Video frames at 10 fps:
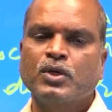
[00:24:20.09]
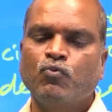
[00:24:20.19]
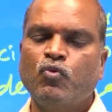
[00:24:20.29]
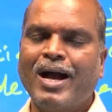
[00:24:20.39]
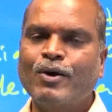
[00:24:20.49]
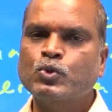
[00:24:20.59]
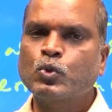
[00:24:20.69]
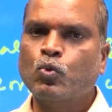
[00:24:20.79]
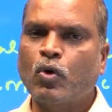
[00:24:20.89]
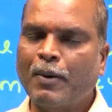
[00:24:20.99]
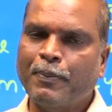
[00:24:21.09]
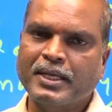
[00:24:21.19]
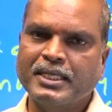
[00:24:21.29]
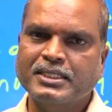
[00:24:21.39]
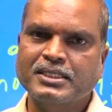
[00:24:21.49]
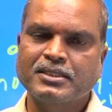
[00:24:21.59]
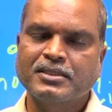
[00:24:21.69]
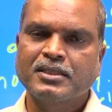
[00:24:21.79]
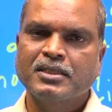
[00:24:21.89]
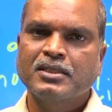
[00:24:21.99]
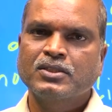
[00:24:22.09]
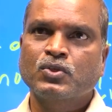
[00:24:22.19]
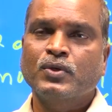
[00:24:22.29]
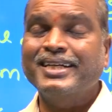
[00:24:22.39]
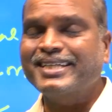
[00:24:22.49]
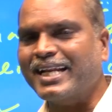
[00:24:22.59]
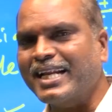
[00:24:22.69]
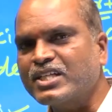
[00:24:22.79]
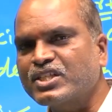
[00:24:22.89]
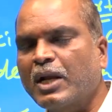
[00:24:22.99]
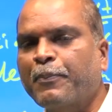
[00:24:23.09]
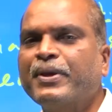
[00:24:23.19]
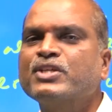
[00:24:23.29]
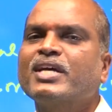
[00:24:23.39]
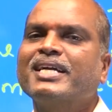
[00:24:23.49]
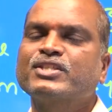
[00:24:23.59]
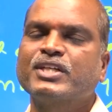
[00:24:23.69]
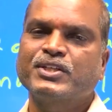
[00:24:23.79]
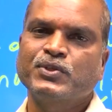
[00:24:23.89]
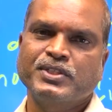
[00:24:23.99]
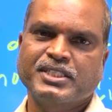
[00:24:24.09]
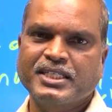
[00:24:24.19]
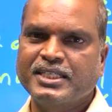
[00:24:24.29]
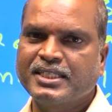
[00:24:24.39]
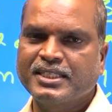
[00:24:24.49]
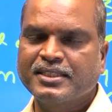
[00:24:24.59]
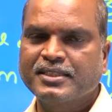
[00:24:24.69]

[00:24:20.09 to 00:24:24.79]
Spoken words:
we have to cooperate to international peace and security.